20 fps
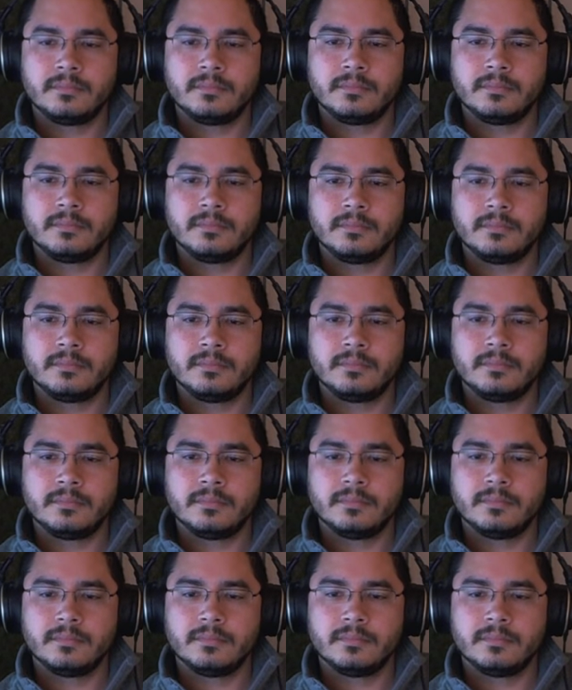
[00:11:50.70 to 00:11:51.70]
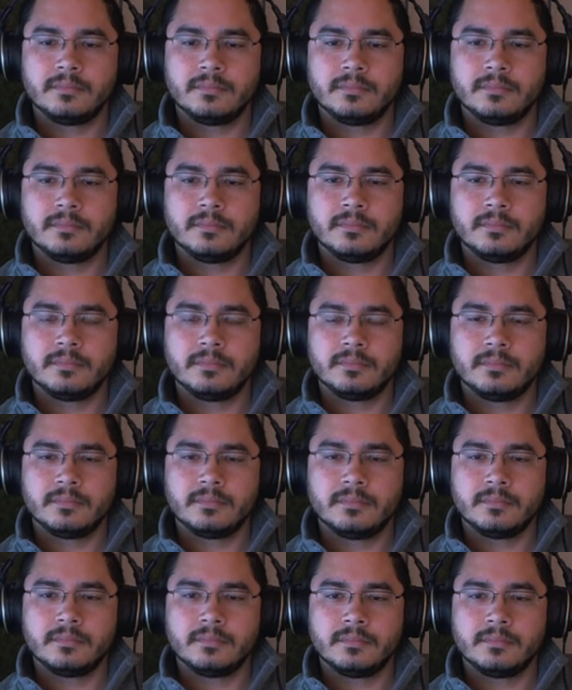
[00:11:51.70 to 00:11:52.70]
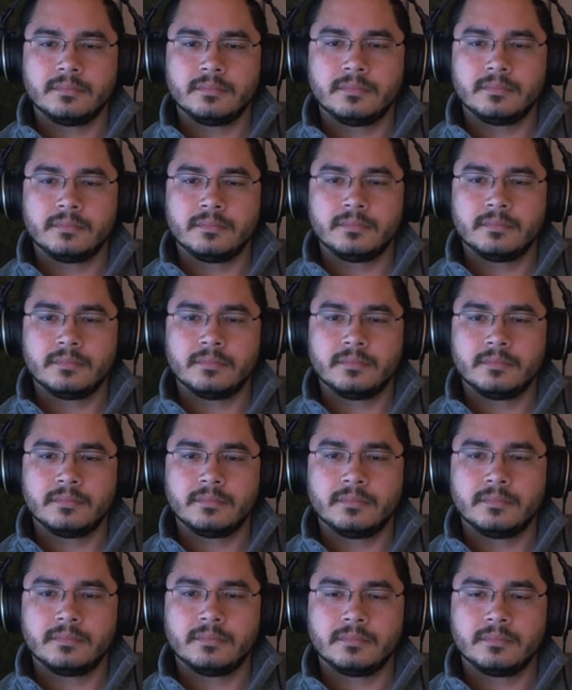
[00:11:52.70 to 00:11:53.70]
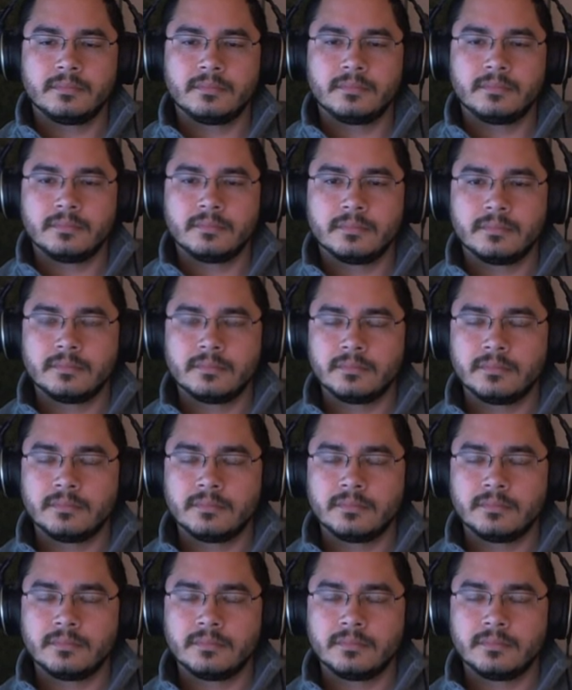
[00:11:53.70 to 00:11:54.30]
(silent)